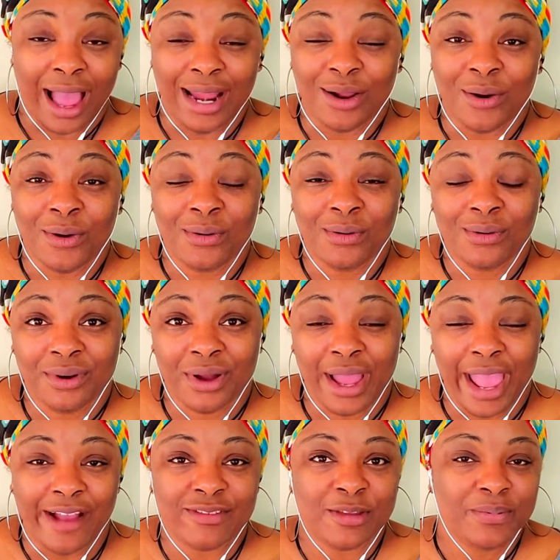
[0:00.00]
I don't
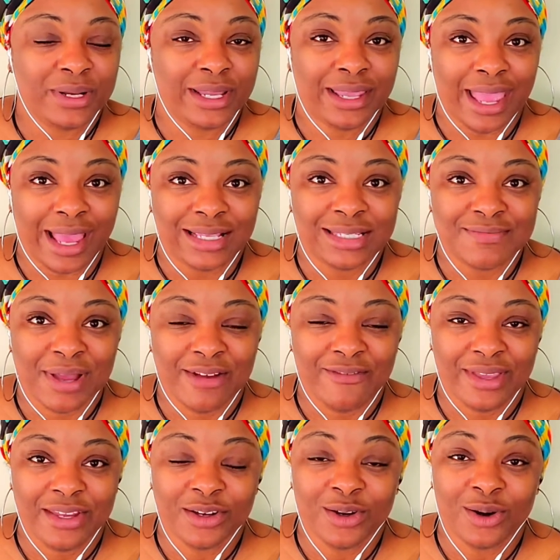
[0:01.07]
have to put gas in my
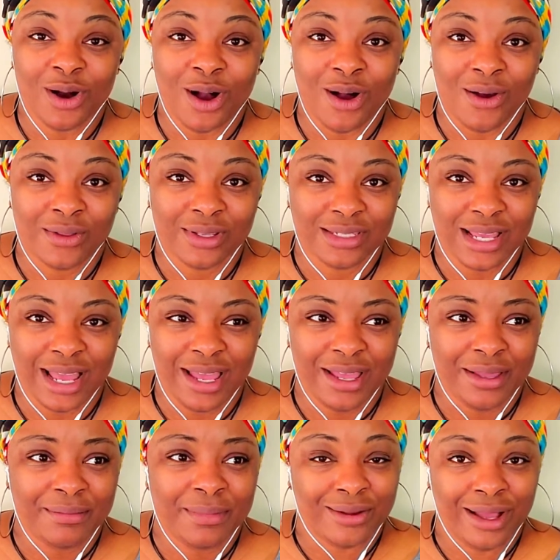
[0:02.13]
vehicle all the
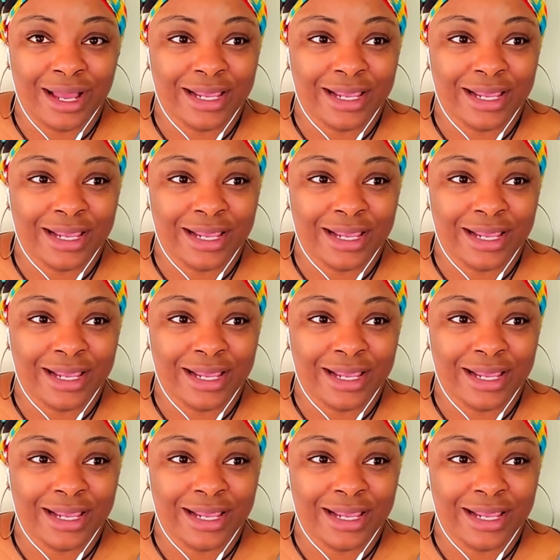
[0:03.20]
time.